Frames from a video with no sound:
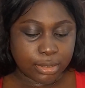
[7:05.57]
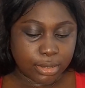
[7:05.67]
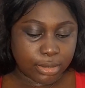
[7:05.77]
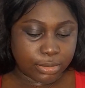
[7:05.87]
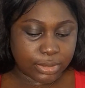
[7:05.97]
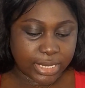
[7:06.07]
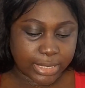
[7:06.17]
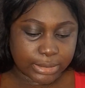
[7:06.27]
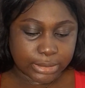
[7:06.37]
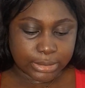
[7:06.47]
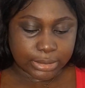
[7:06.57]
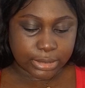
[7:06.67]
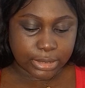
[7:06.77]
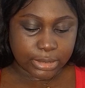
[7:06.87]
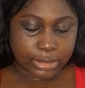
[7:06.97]
you know that
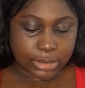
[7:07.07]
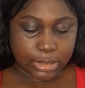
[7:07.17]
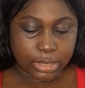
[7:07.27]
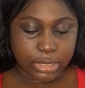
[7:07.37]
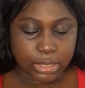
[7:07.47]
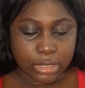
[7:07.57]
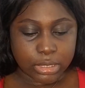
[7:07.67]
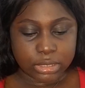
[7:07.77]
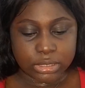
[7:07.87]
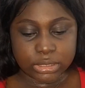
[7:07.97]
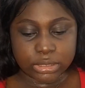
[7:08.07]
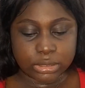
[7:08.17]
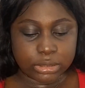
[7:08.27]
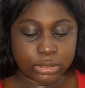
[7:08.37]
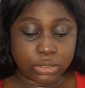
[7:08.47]
this
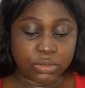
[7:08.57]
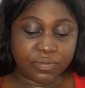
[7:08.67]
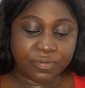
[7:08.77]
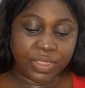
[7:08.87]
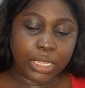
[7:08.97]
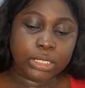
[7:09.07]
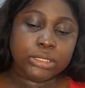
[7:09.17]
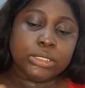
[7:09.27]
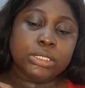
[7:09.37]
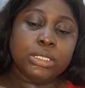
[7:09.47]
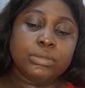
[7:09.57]
is not faked.